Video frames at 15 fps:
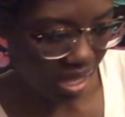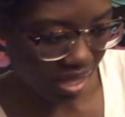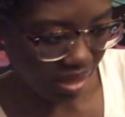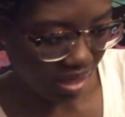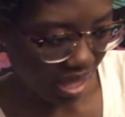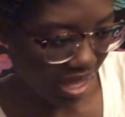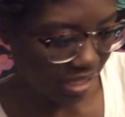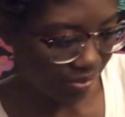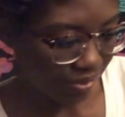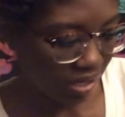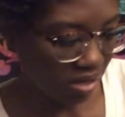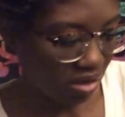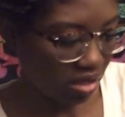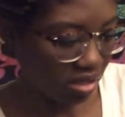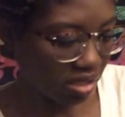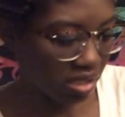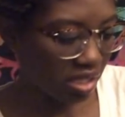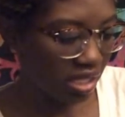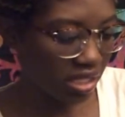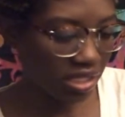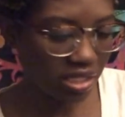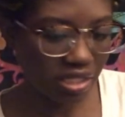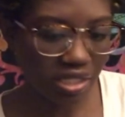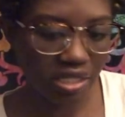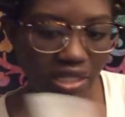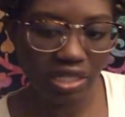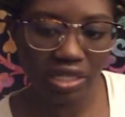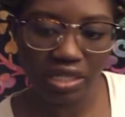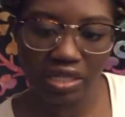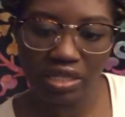then last but not least
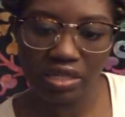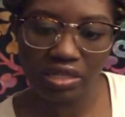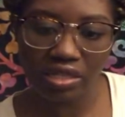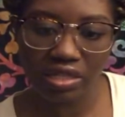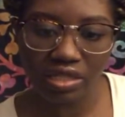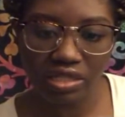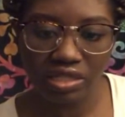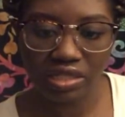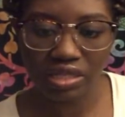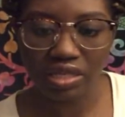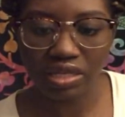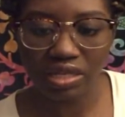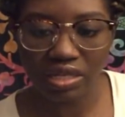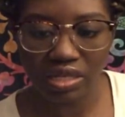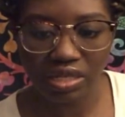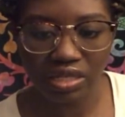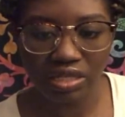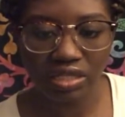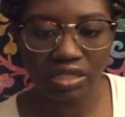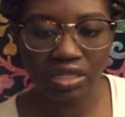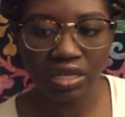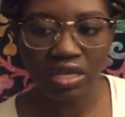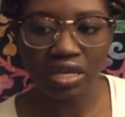in here, this is,